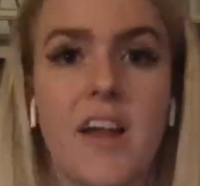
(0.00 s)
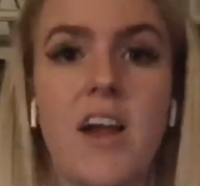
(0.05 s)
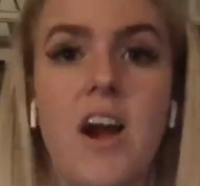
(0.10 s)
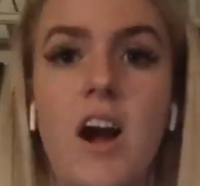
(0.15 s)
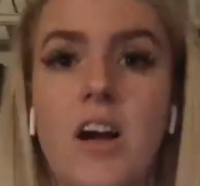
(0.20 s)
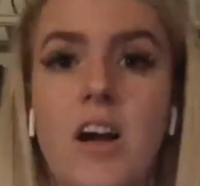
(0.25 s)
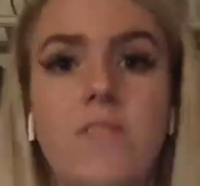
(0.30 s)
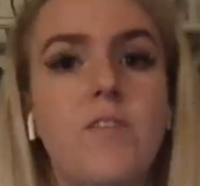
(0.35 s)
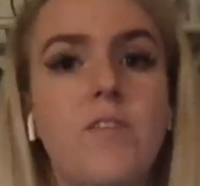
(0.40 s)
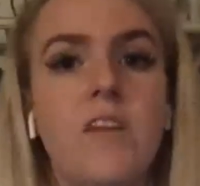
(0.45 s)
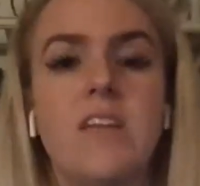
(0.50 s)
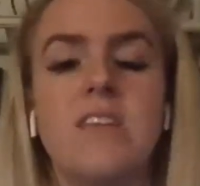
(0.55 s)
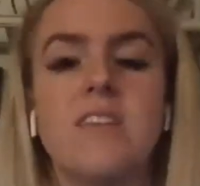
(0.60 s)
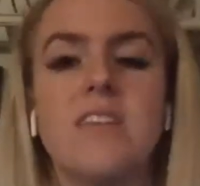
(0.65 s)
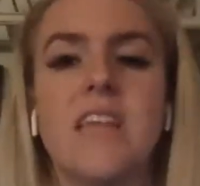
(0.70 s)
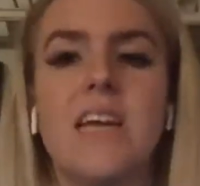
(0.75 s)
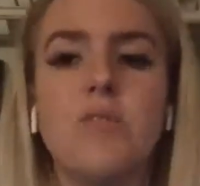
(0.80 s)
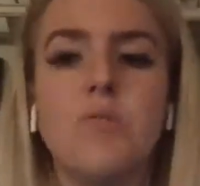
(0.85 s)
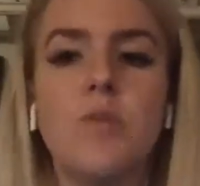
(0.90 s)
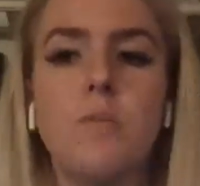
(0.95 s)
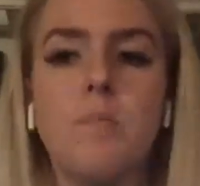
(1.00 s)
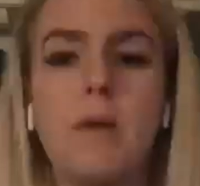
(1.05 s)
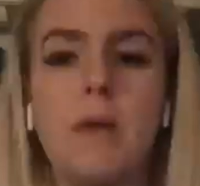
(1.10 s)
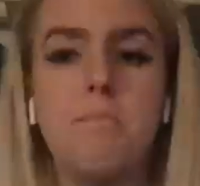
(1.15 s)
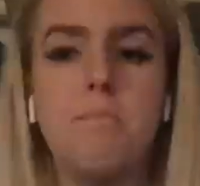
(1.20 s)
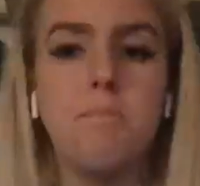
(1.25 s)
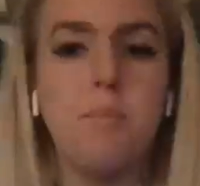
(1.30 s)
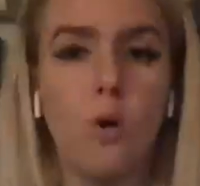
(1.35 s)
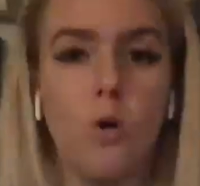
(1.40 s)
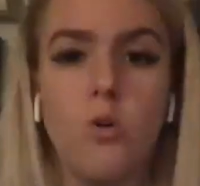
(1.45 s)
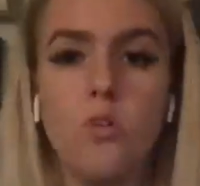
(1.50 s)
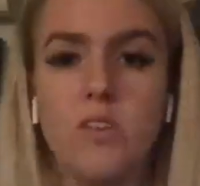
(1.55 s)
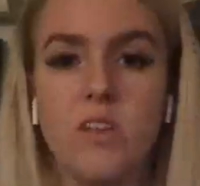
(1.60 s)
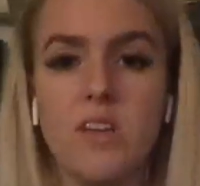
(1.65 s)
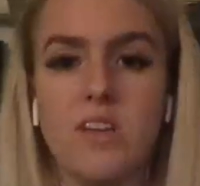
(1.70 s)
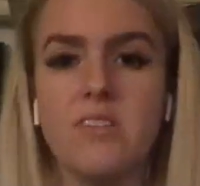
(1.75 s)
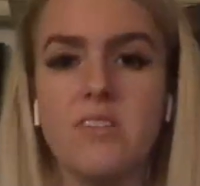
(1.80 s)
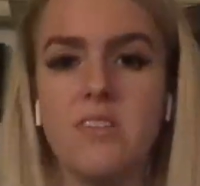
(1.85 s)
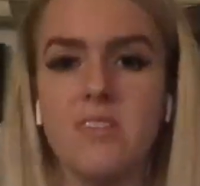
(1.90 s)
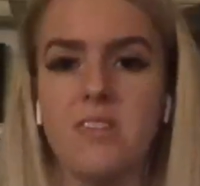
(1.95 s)
confidence. That's what being bold
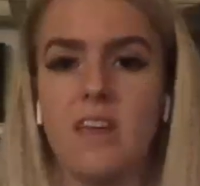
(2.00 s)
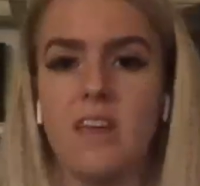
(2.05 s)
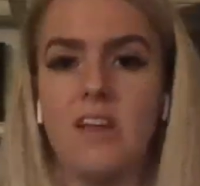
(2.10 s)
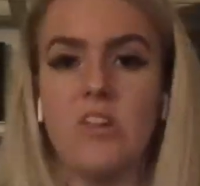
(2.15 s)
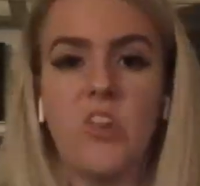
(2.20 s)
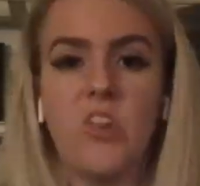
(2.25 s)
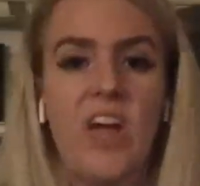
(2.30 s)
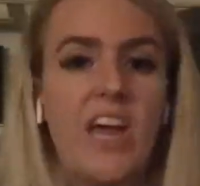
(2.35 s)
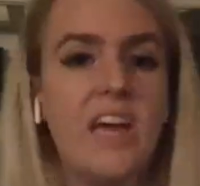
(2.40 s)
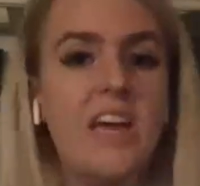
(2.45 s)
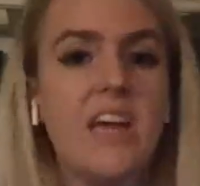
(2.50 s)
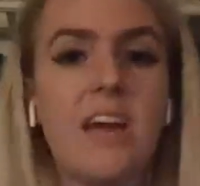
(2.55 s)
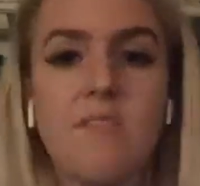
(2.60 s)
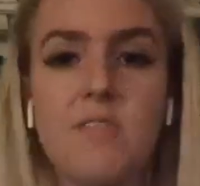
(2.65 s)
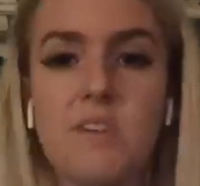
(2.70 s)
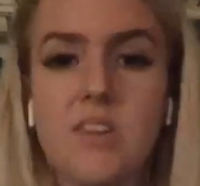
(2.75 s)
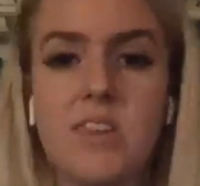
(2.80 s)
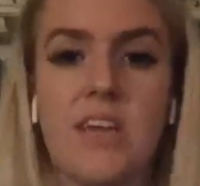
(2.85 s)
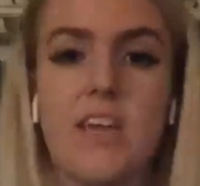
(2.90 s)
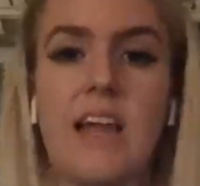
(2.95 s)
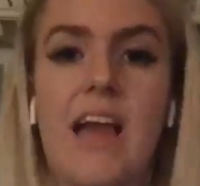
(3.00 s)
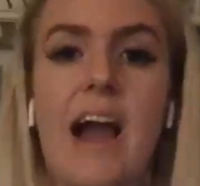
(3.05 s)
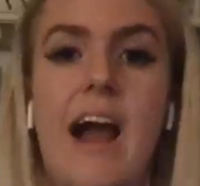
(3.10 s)
is like laying everything